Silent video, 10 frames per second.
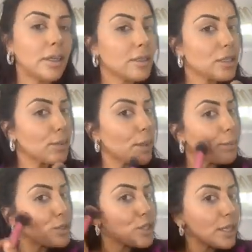So by
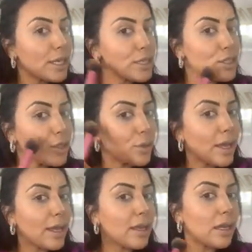pushing it into your
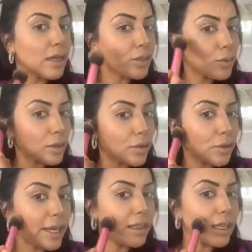hairline, you're
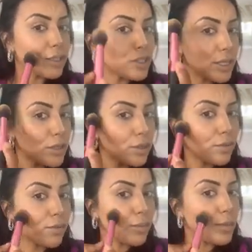creating that shadow
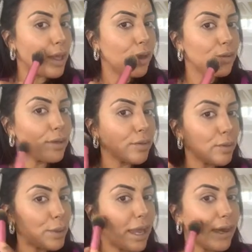from there, from
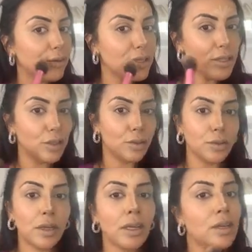your hair into your
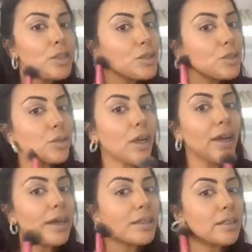
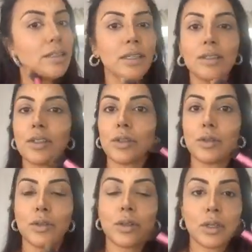jawline and into
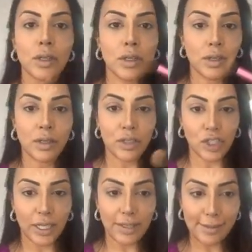your
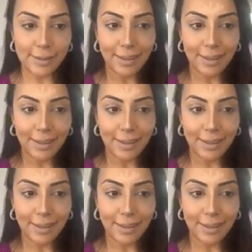cheeks.